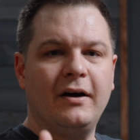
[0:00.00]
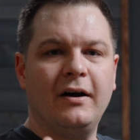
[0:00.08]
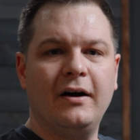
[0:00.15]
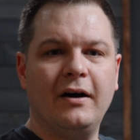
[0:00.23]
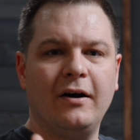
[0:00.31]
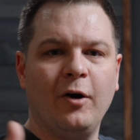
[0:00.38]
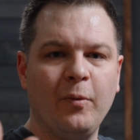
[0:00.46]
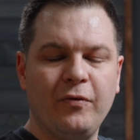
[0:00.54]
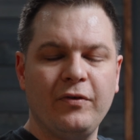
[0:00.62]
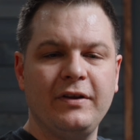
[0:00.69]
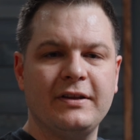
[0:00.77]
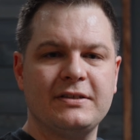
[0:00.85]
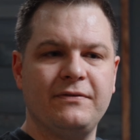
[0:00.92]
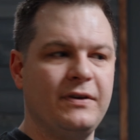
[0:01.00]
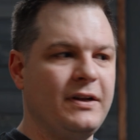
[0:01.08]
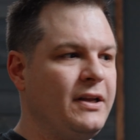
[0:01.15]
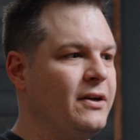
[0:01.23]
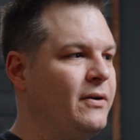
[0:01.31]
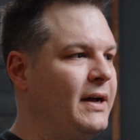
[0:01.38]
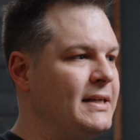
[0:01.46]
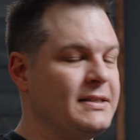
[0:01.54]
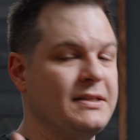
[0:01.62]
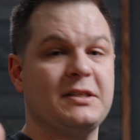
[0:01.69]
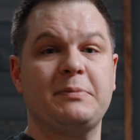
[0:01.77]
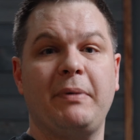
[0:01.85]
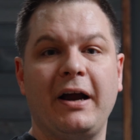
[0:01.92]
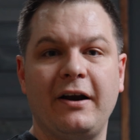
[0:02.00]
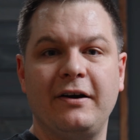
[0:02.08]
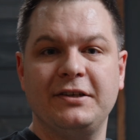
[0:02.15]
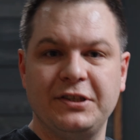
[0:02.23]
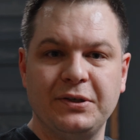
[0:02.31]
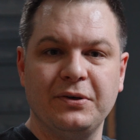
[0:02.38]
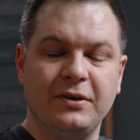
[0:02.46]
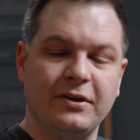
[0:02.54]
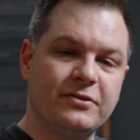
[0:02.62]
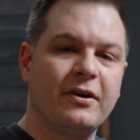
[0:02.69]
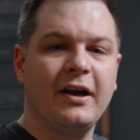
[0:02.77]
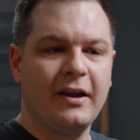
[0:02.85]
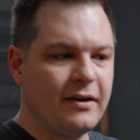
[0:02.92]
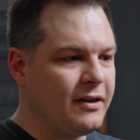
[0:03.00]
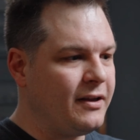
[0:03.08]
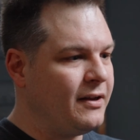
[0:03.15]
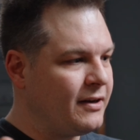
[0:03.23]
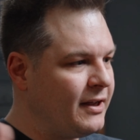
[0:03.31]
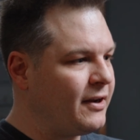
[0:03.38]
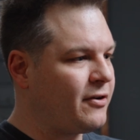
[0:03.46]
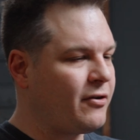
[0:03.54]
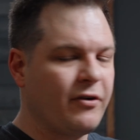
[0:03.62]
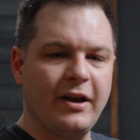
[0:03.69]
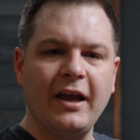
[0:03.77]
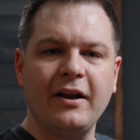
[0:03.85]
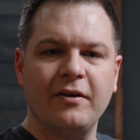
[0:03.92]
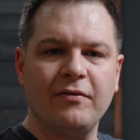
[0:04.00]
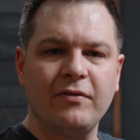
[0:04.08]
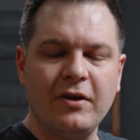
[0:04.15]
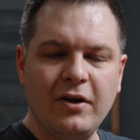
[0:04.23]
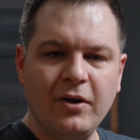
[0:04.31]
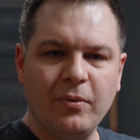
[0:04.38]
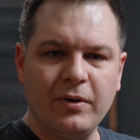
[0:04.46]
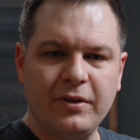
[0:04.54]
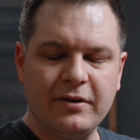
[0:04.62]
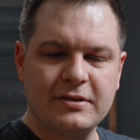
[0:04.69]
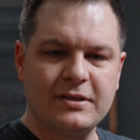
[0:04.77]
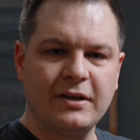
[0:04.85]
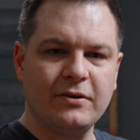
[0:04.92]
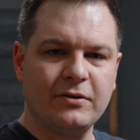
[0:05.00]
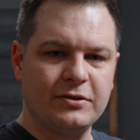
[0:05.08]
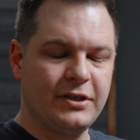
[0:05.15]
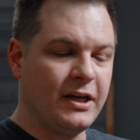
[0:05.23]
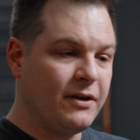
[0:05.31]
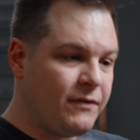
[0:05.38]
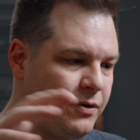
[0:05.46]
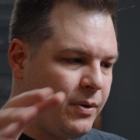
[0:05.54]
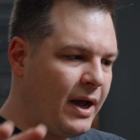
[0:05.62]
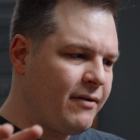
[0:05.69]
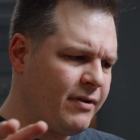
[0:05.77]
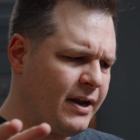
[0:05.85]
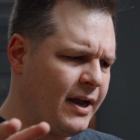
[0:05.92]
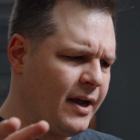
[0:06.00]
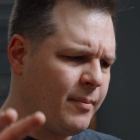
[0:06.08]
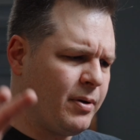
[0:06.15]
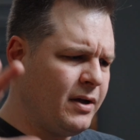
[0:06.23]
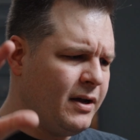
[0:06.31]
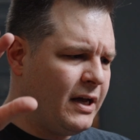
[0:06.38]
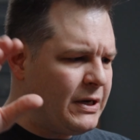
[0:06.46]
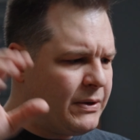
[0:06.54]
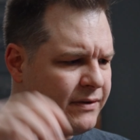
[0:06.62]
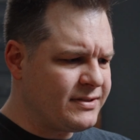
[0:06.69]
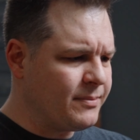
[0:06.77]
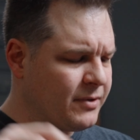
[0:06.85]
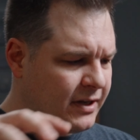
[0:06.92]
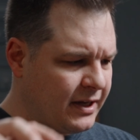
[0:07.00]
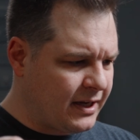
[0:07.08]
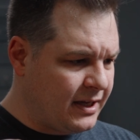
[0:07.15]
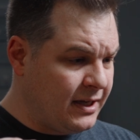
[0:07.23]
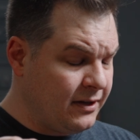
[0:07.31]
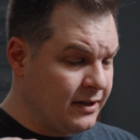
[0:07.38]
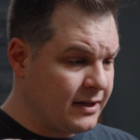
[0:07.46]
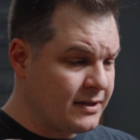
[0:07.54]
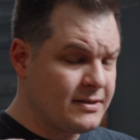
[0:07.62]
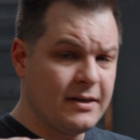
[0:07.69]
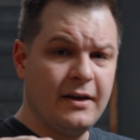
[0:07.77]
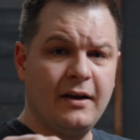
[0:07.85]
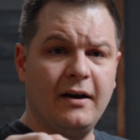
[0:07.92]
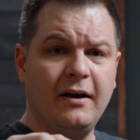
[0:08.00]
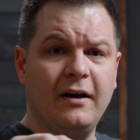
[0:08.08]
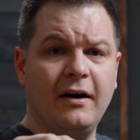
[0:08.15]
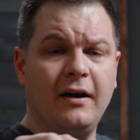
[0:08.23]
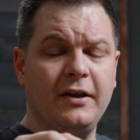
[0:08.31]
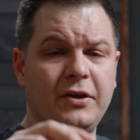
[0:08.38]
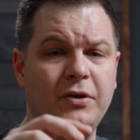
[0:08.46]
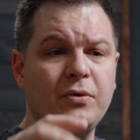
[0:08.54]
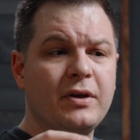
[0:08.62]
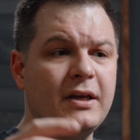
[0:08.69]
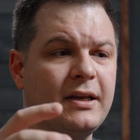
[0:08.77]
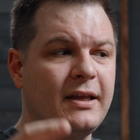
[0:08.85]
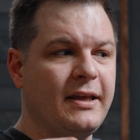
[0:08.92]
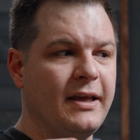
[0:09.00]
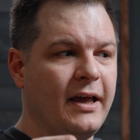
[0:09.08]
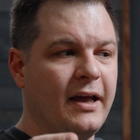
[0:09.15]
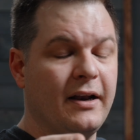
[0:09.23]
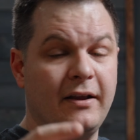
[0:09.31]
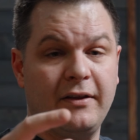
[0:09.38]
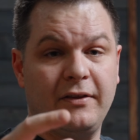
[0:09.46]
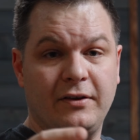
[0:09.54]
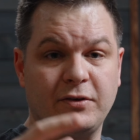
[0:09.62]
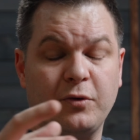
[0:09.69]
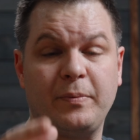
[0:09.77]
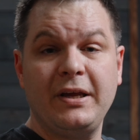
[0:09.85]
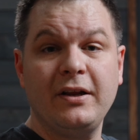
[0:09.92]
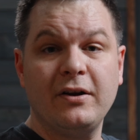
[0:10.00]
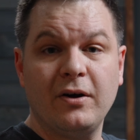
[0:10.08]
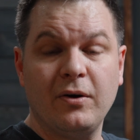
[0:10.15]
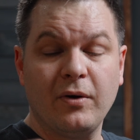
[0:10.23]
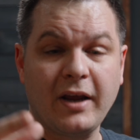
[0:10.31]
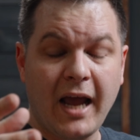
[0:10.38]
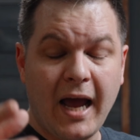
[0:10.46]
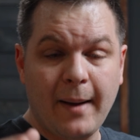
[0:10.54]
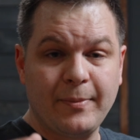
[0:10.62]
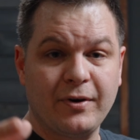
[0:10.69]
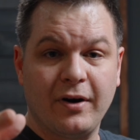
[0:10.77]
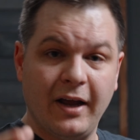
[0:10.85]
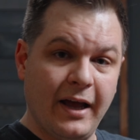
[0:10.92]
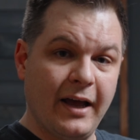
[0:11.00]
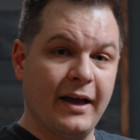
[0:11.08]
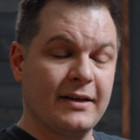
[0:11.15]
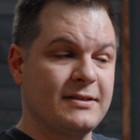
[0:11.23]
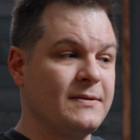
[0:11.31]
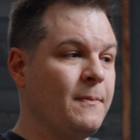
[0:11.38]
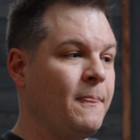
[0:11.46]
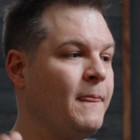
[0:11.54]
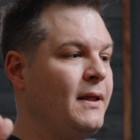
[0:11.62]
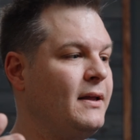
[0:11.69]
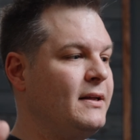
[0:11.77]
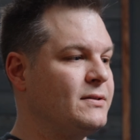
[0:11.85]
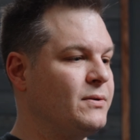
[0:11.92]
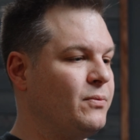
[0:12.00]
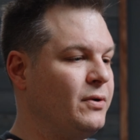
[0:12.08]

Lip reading: hopefully this video has inspired you to try and get creative with your signal chain. If you have an amp and you have something like a Helix, you can get the Torpedo Captor X is a